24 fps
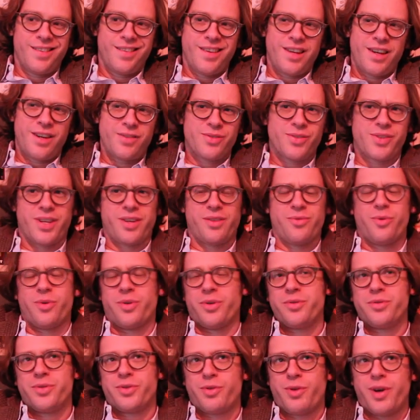And I was like, well,
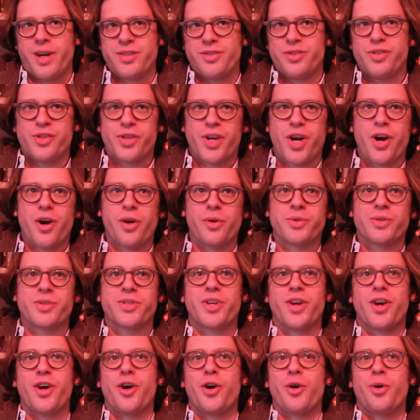who's Crazy Joe?
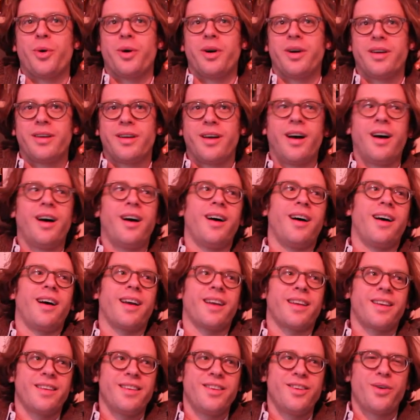So,
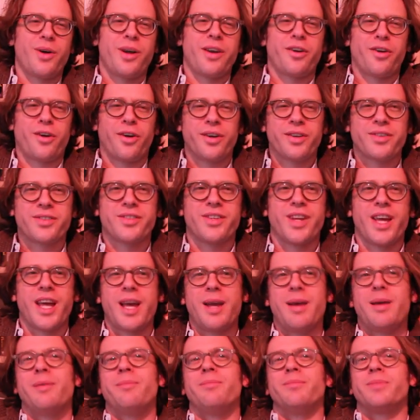I'd heard his
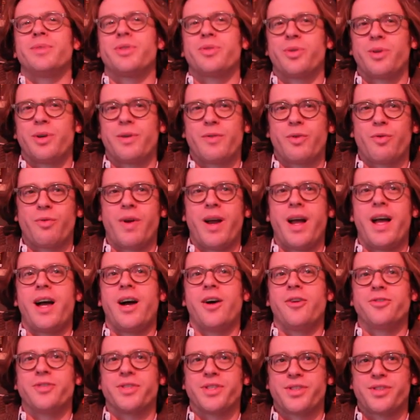name sort of
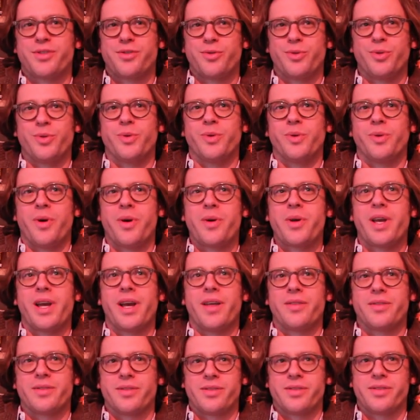around just through, oh
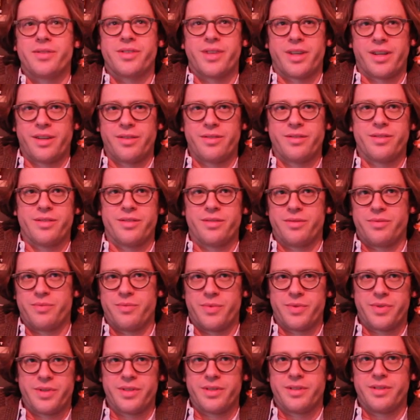yeah, this is like,
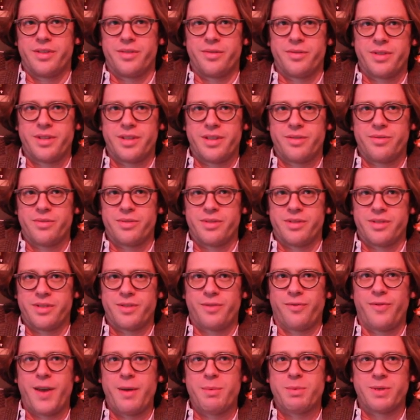he was
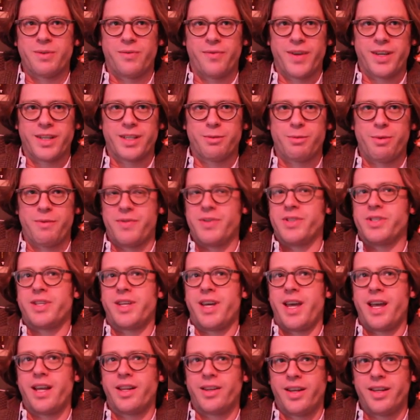this famous victim of this
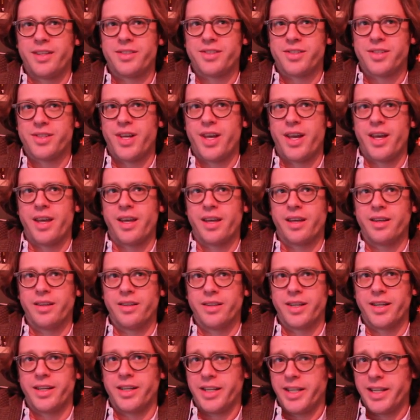gangland slaying
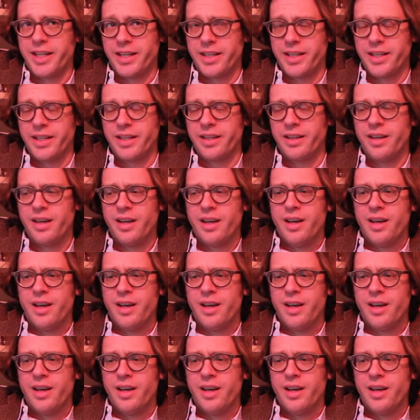in Little Italy.